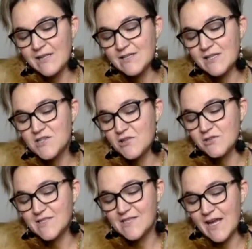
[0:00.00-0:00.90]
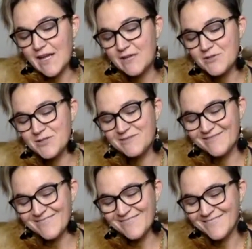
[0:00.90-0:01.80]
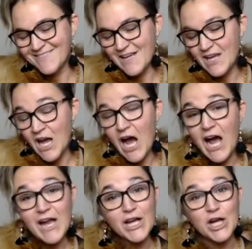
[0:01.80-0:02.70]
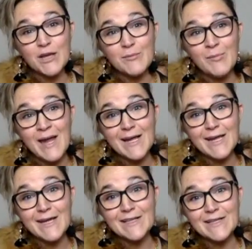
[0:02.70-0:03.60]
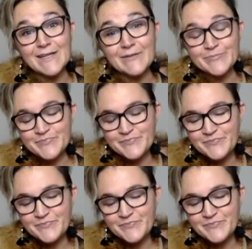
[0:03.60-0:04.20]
Digital sage. I could make a killing.